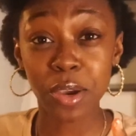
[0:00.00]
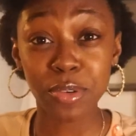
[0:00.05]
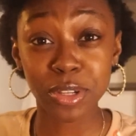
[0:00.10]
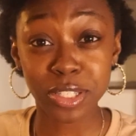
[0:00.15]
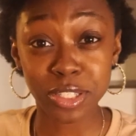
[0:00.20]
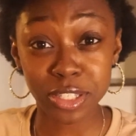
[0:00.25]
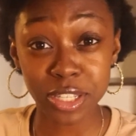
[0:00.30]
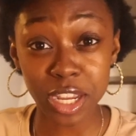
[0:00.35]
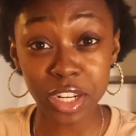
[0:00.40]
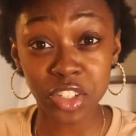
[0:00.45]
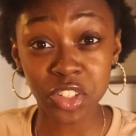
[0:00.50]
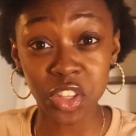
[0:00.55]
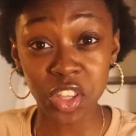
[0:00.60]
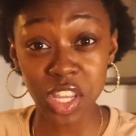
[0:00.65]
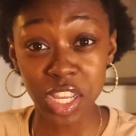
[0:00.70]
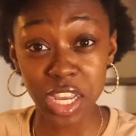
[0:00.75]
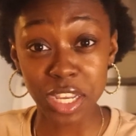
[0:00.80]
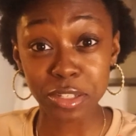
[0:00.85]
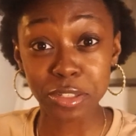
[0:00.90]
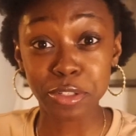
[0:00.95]
was such thing
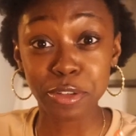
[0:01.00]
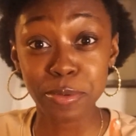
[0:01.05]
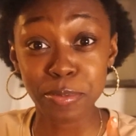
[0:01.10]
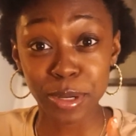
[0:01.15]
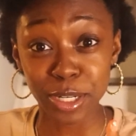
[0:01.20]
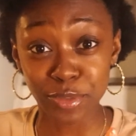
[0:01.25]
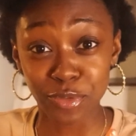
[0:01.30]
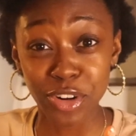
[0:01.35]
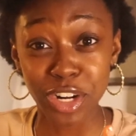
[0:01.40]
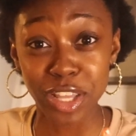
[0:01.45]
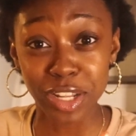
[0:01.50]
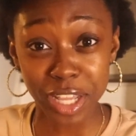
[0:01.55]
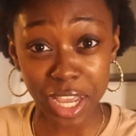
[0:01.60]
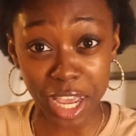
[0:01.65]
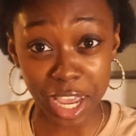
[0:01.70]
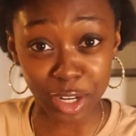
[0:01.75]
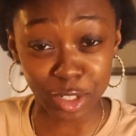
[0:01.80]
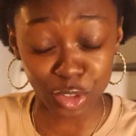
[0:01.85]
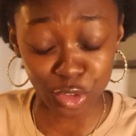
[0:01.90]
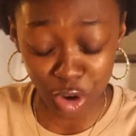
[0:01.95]
as too much vanilla
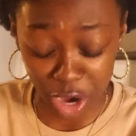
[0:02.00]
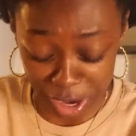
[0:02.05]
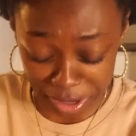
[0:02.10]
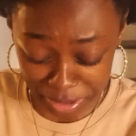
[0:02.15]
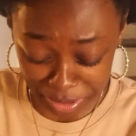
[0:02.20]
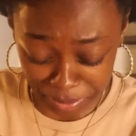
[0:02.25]
extract.